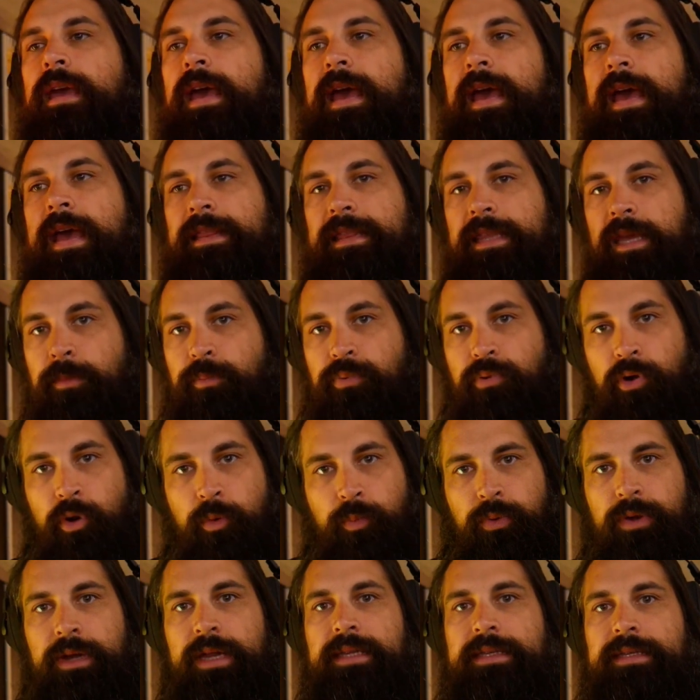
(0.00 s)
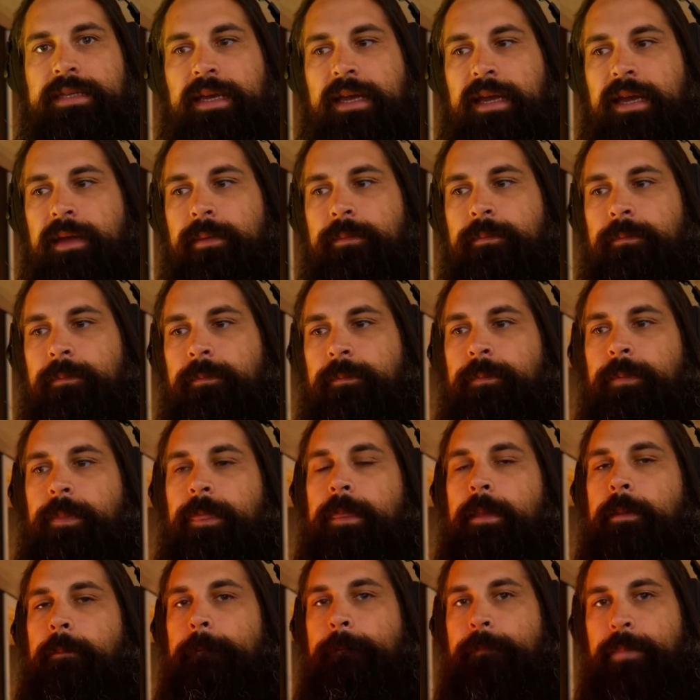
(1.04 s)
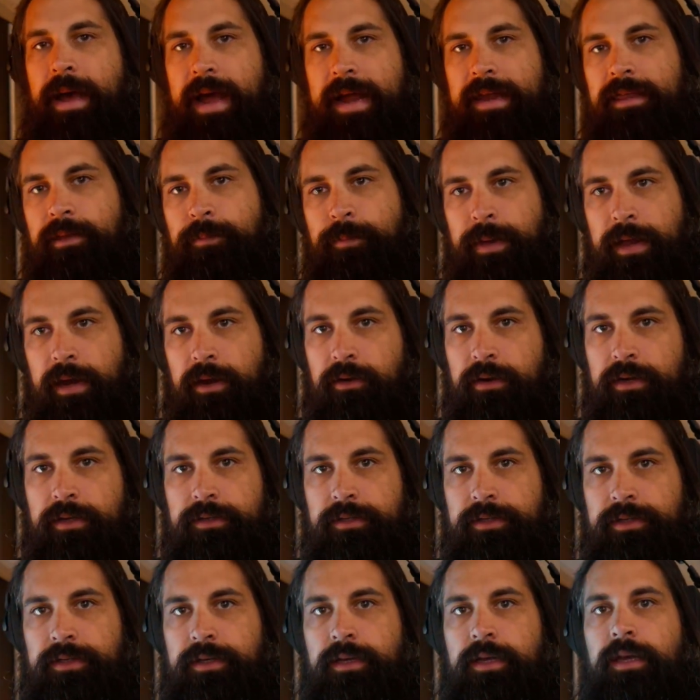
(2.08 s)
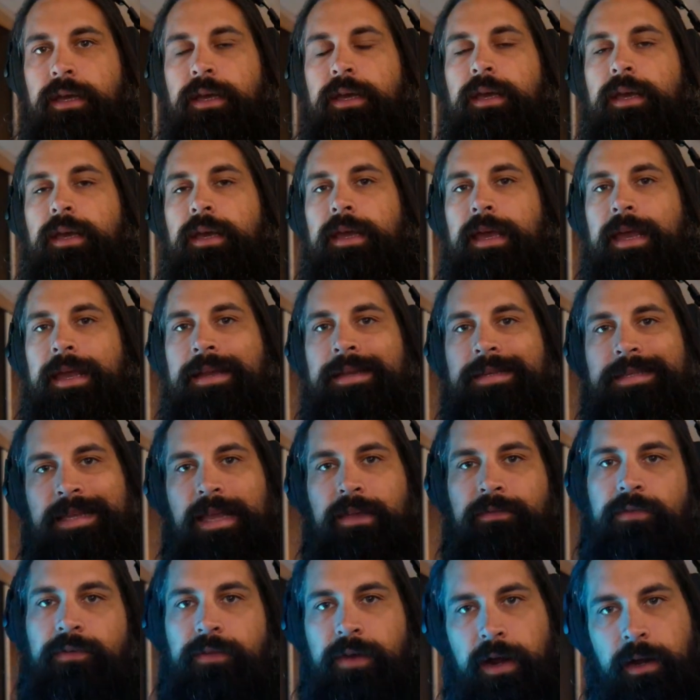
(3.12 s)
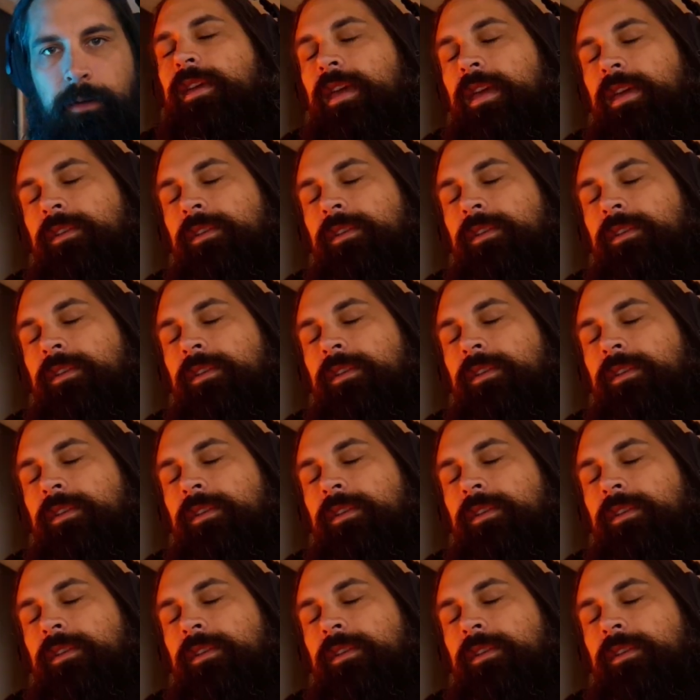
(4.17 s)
at the appropriate time by the parents in a safe environment.